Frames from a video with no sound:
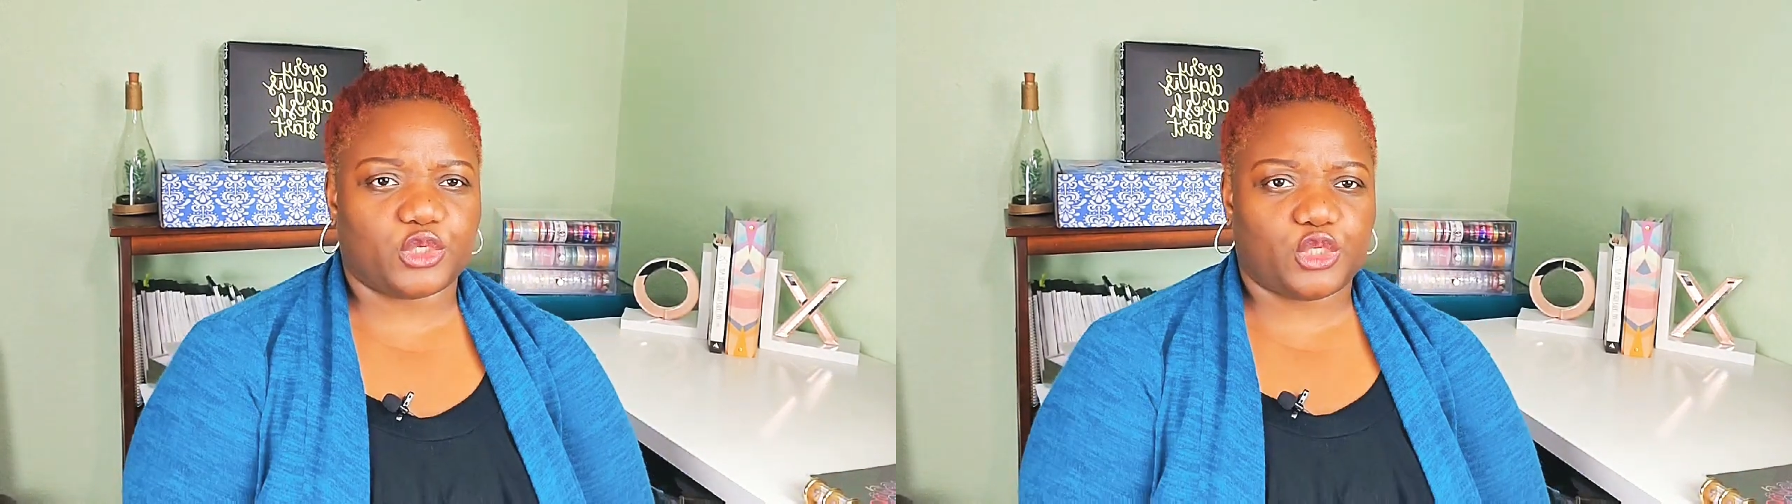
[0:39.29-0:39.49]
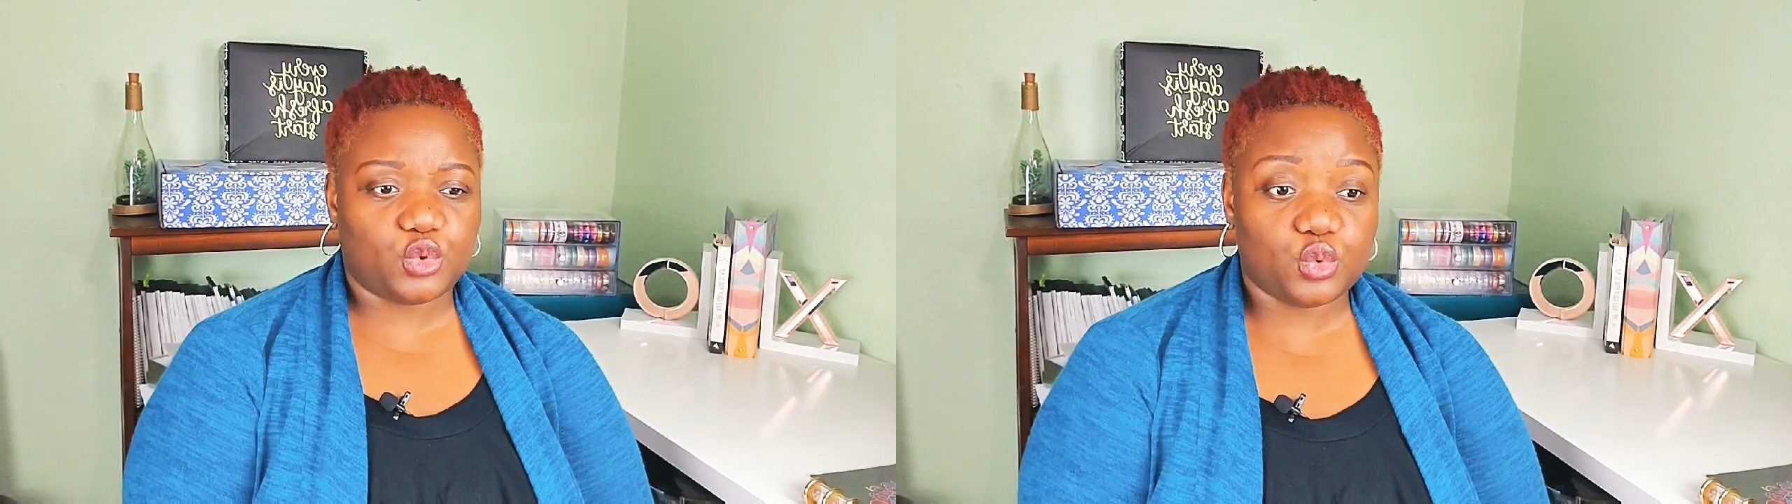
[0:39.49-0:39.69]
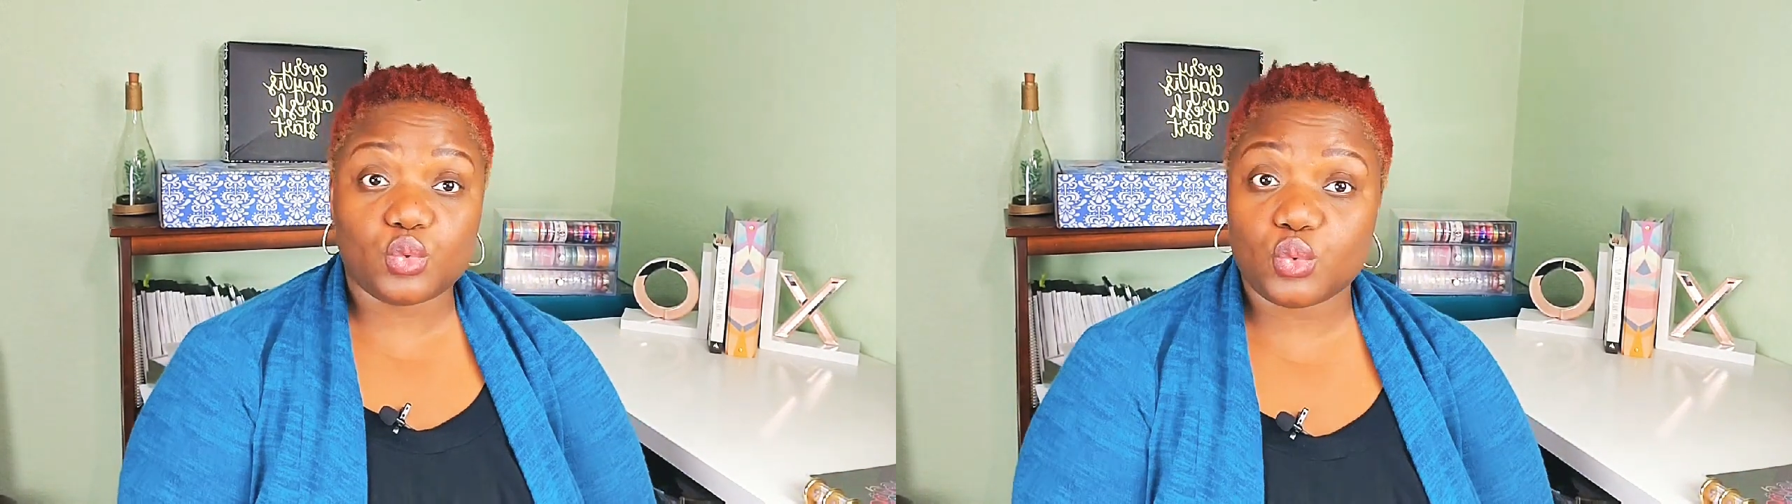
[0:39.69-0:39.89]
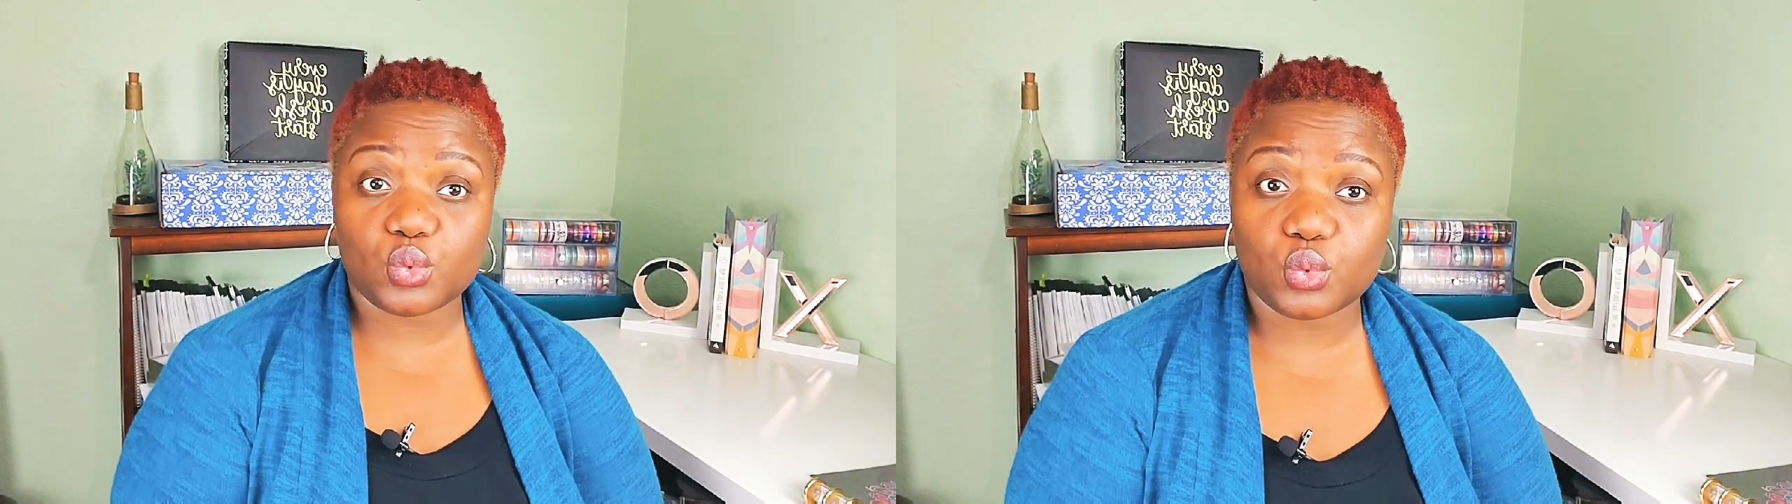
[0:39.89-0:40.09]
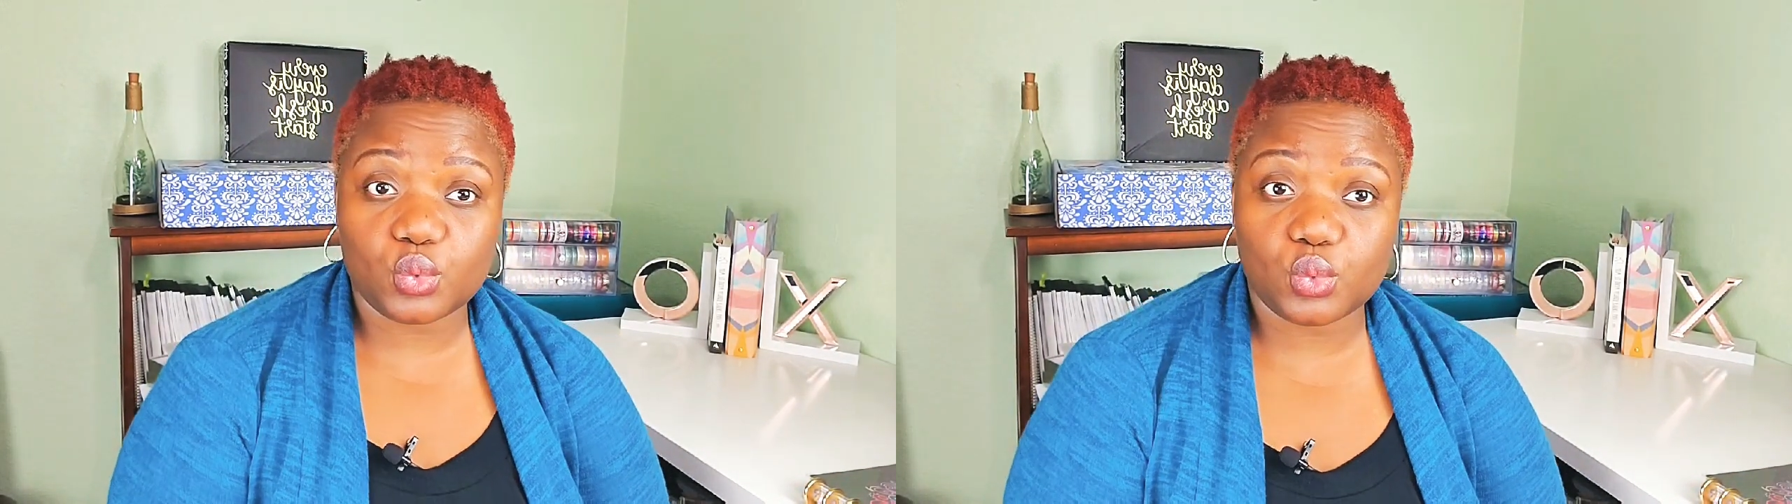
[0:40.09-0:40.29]

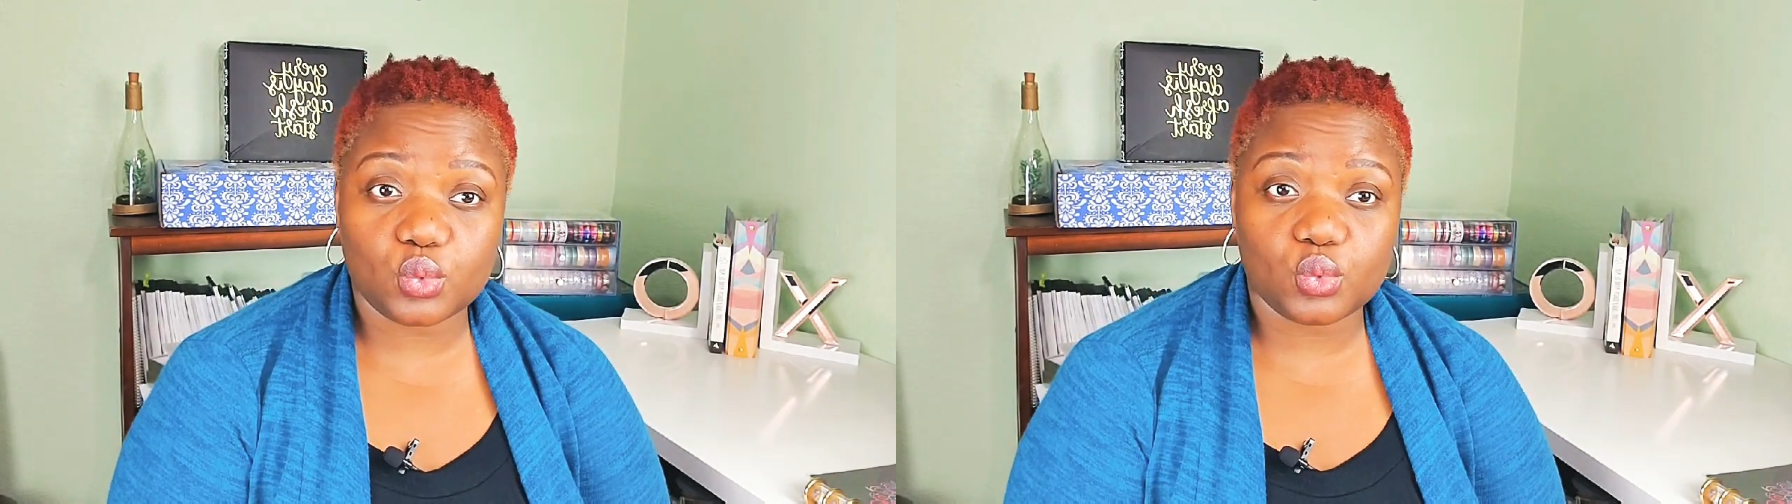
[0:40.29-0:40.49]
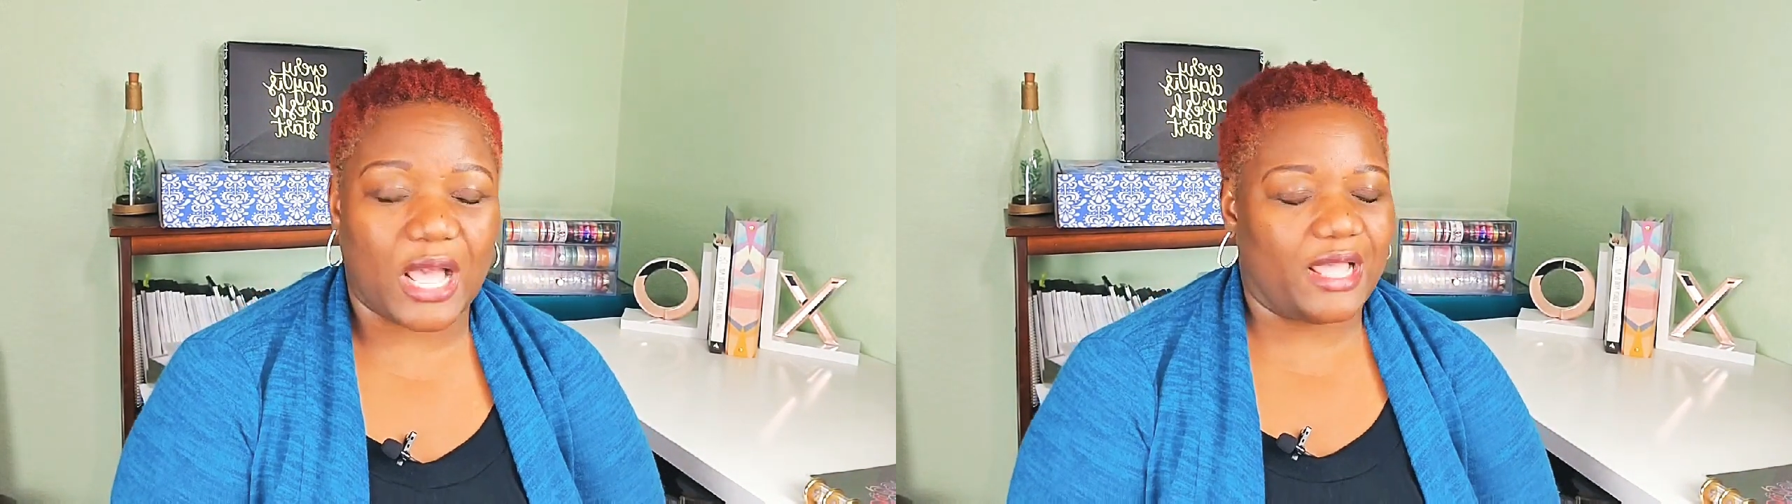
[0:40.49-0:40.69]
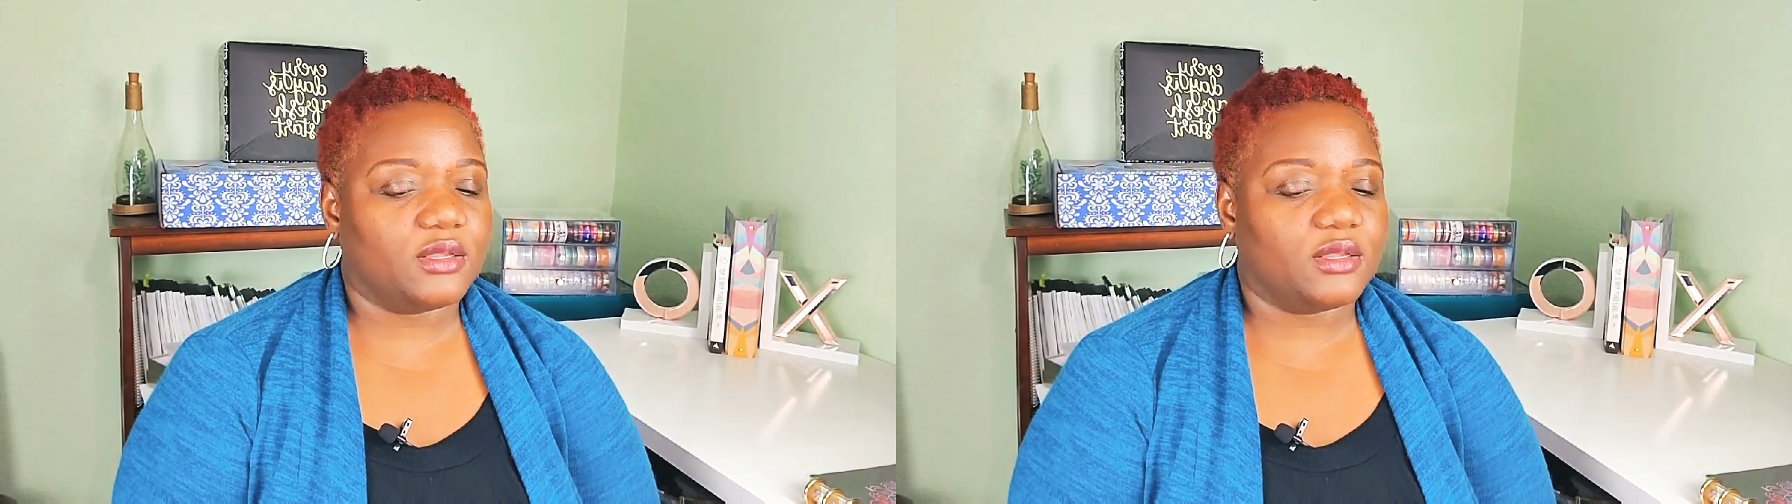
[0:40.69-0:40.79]
you.